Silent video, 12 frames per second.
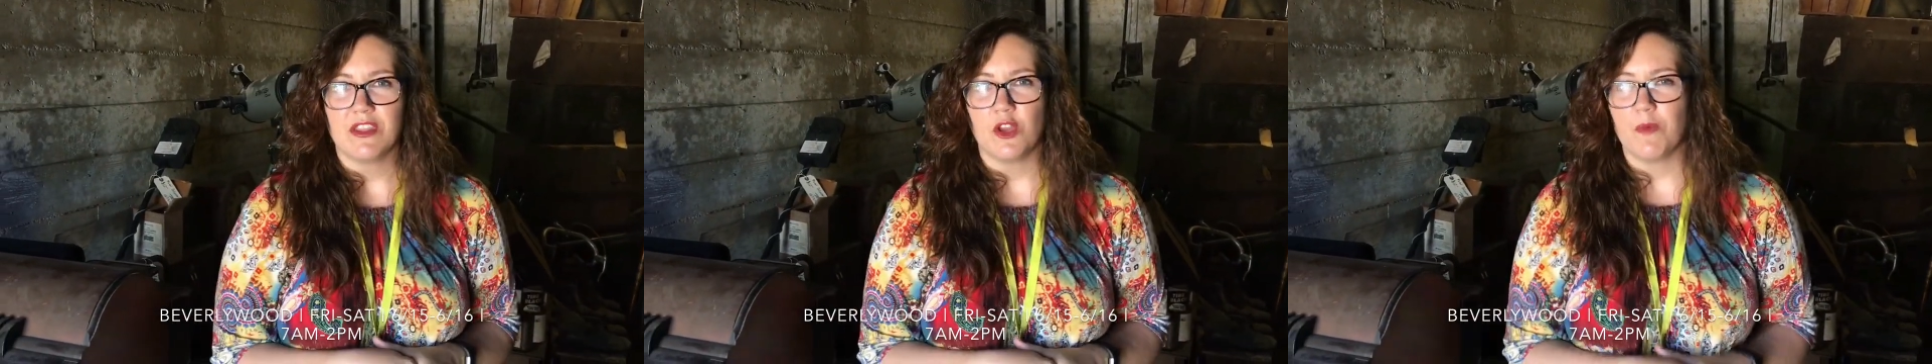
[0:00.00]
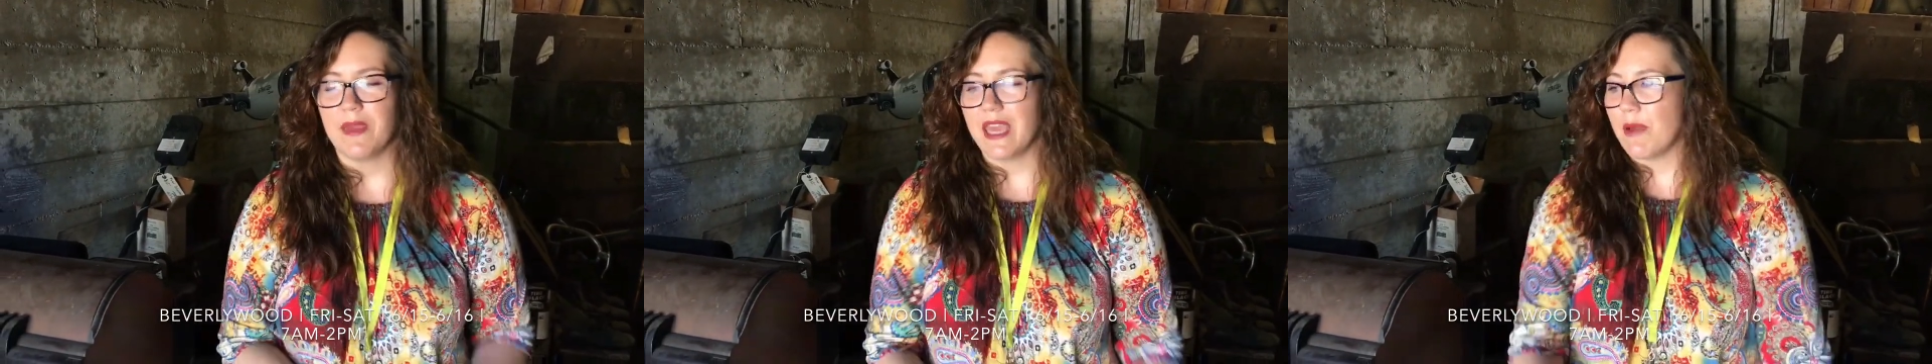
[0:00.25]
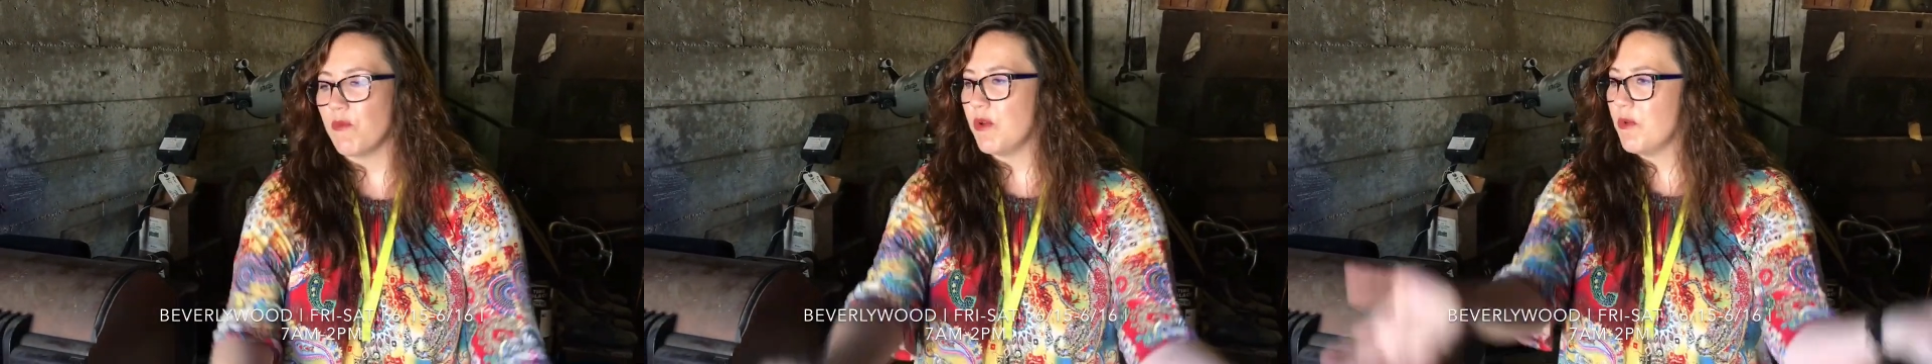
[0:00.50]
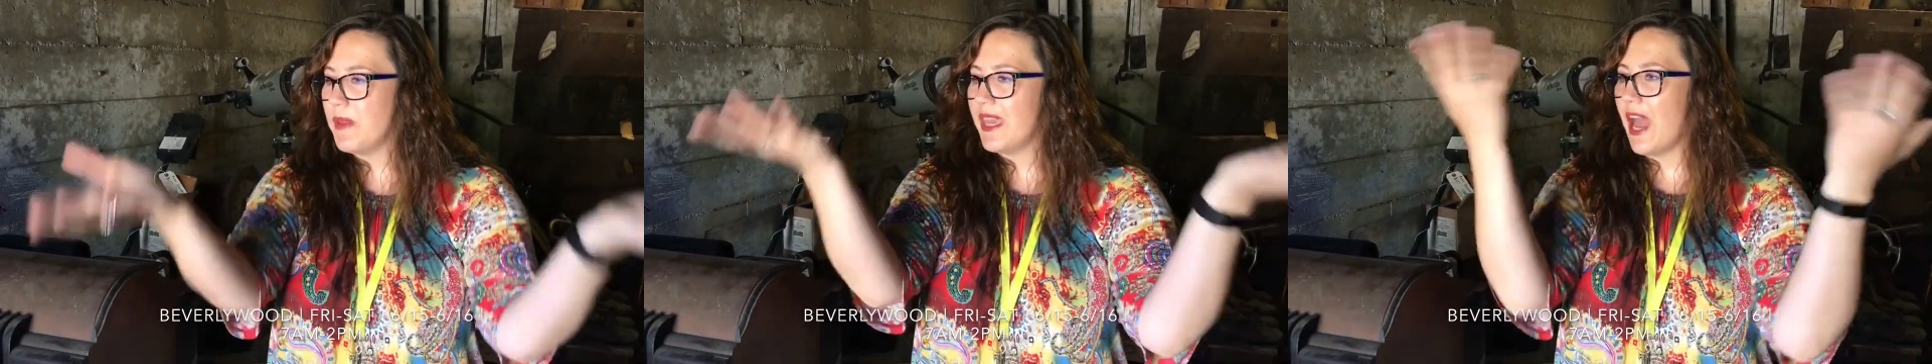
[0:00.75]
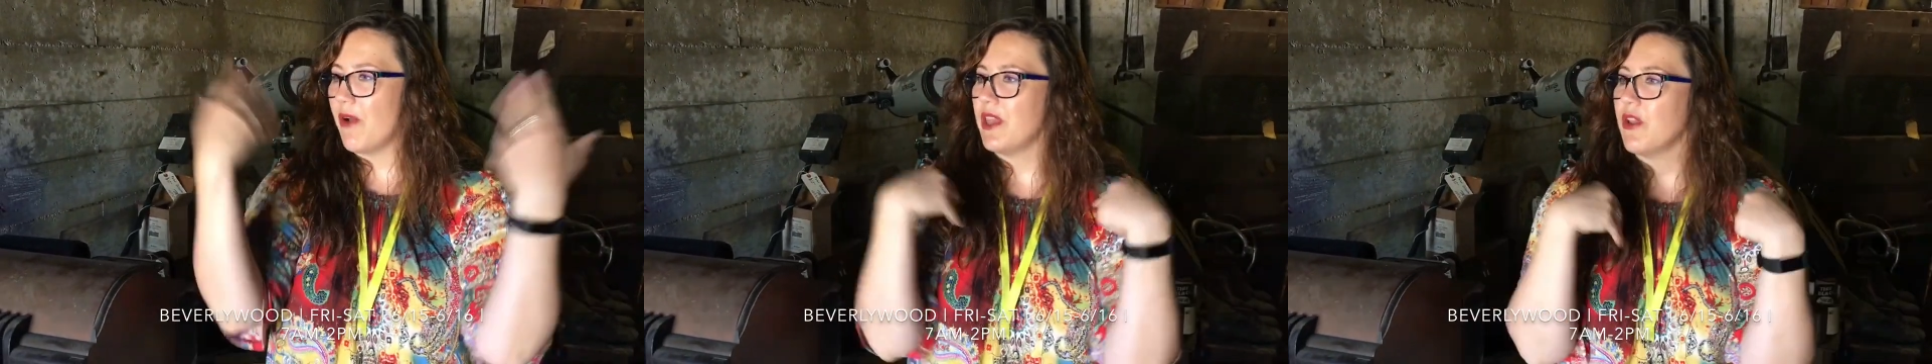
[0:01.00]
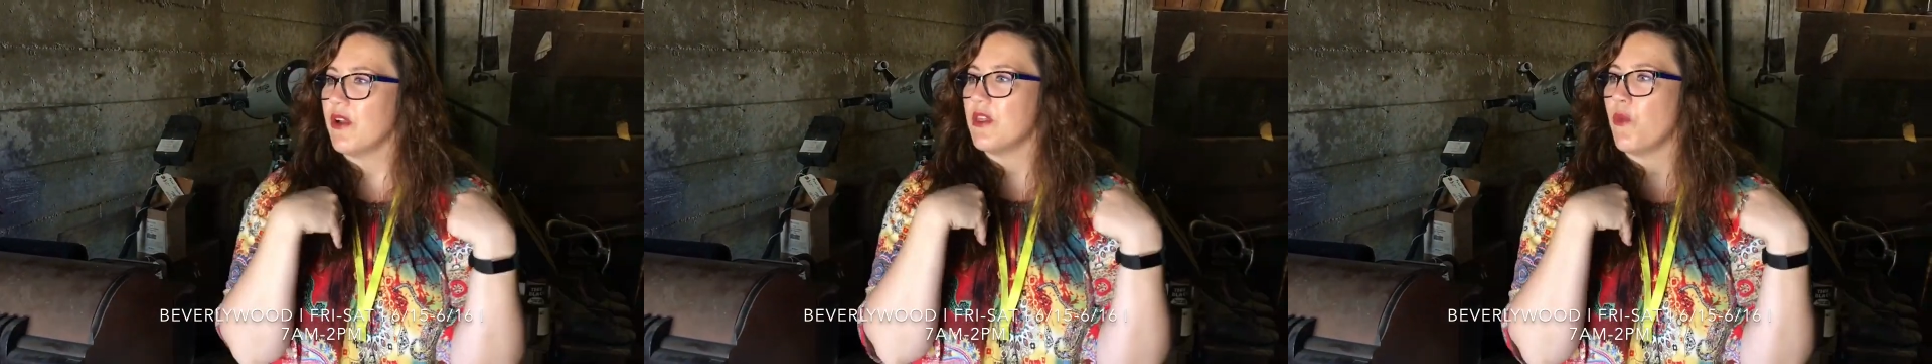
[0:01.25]
to 2 p.m., we will be out
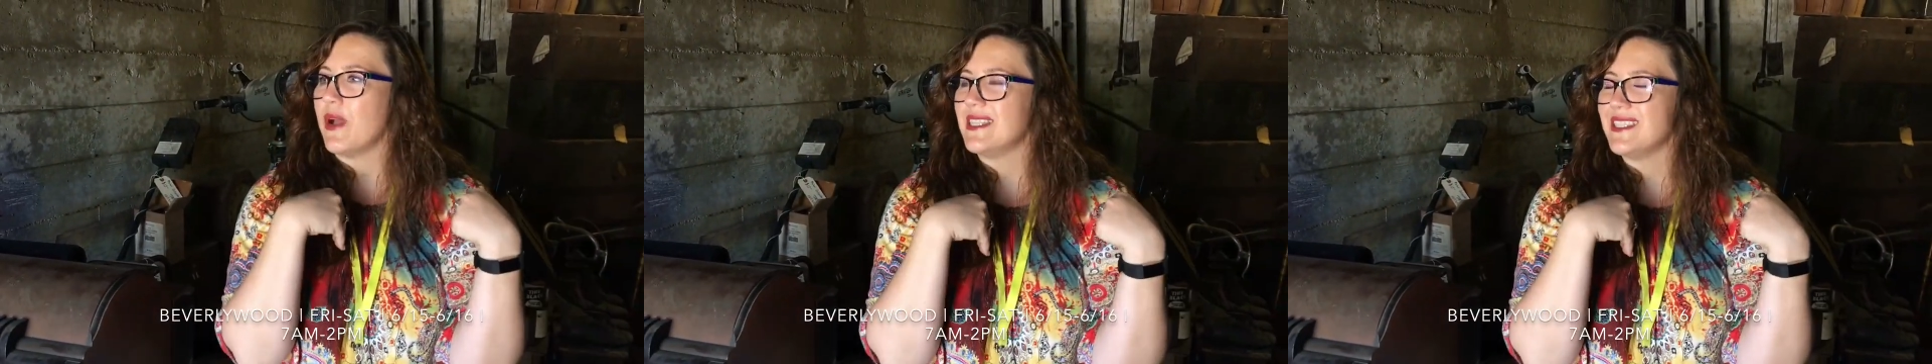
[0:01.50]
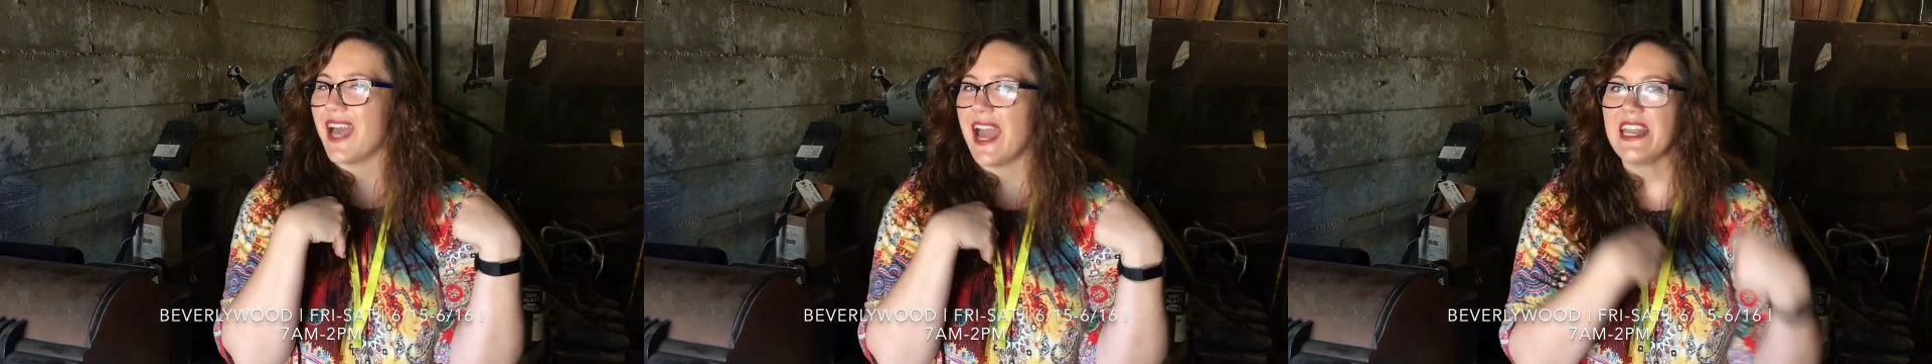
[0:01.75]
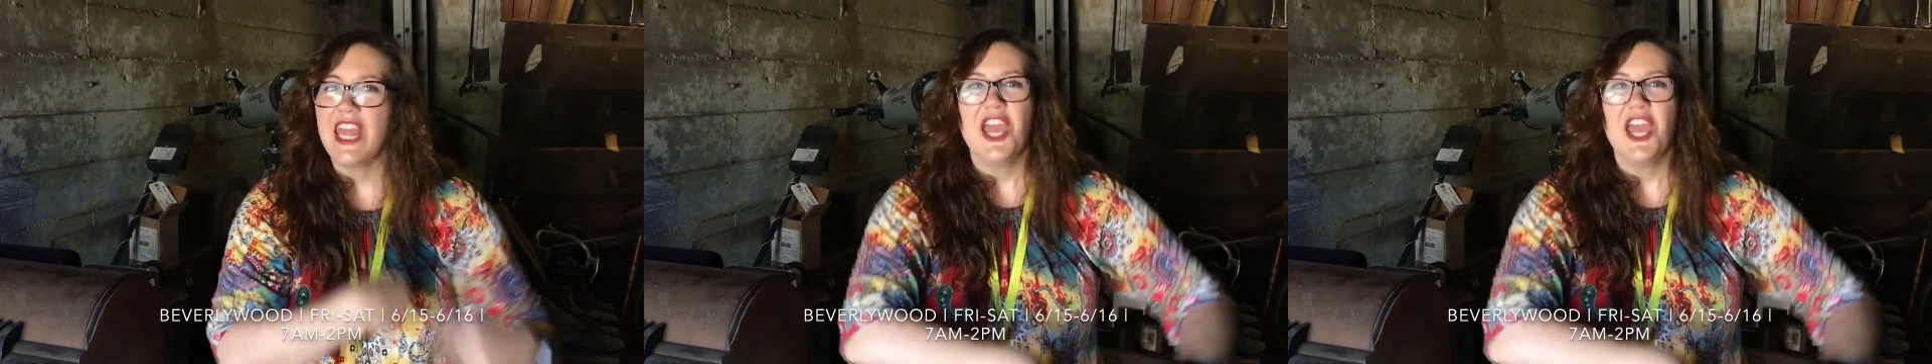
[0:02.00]
here on the west side.